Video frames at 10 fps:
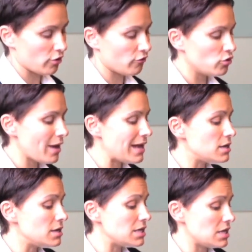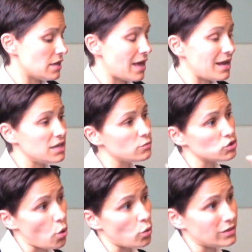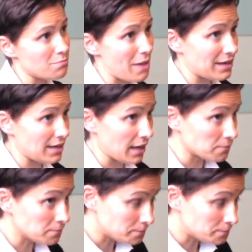If you had a knee and that knee was only bending